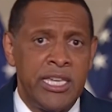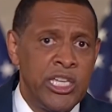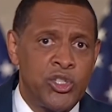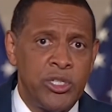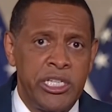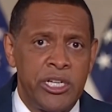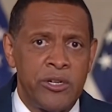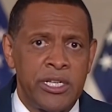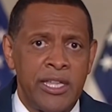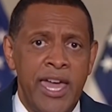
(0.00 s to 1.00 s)

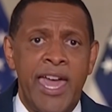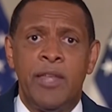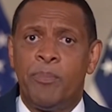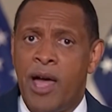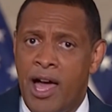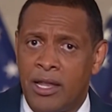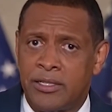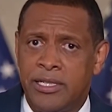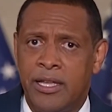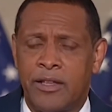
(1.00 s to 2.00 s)
engineering, and
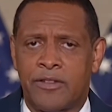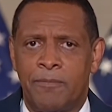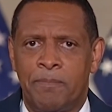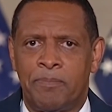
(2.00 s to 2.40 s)
politics.